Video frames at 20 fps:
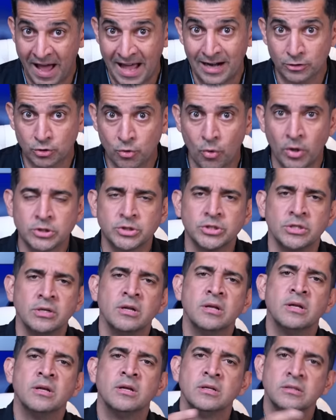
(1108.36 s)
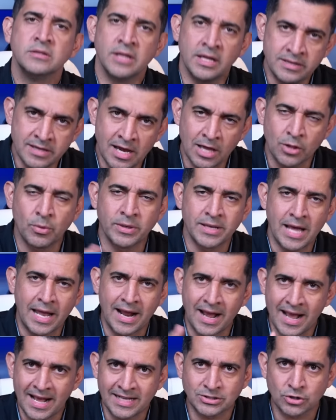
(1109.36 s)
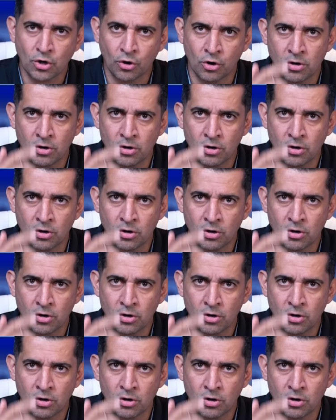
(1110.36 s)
Valid question. Then the other one that I asked